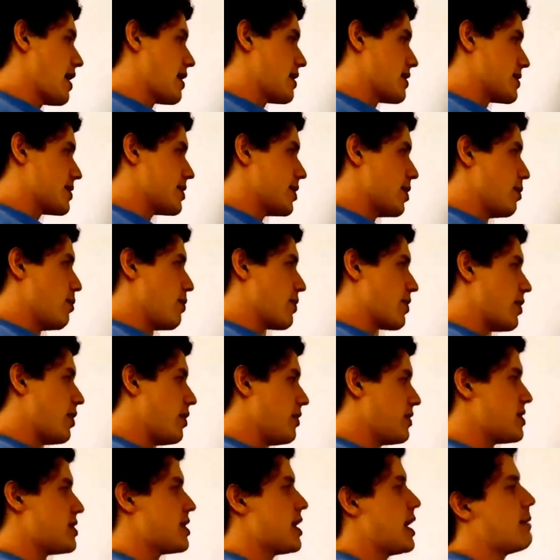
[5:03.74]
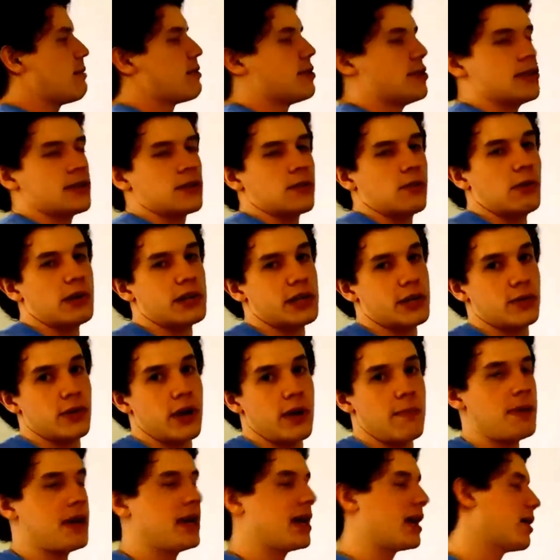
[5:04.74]
So, with all these options, which do
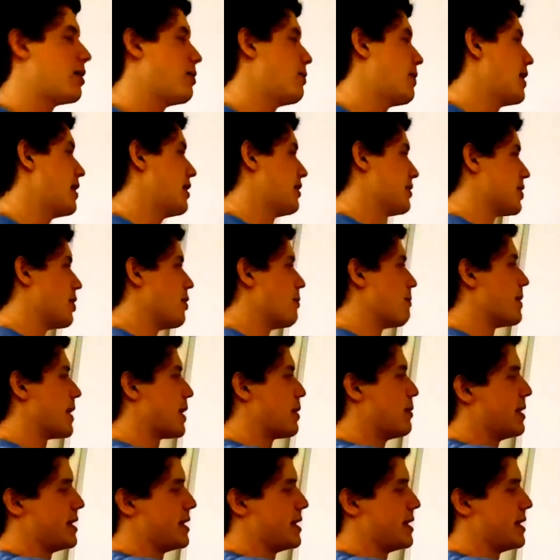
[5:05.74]
I pick? Well, don't pick